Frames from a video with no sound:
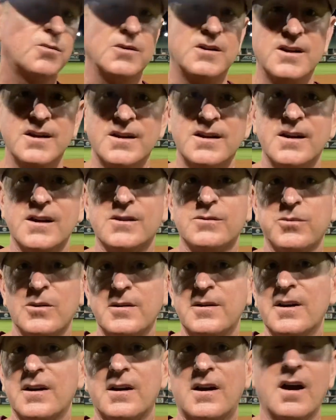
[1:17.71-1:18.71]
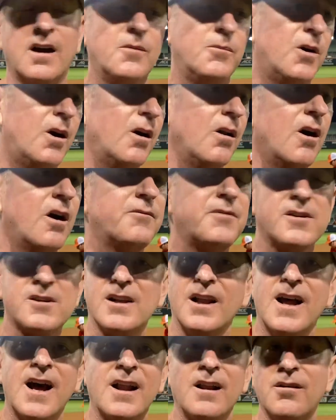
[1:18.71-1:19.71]
We did this. We didn't cut a ball off. There's
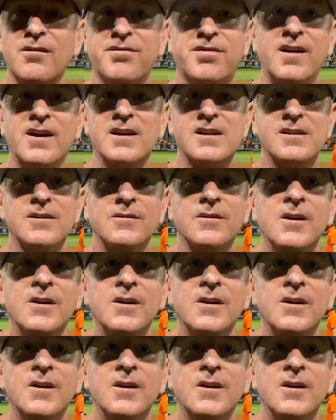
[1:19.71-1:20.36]
a lot of little things that,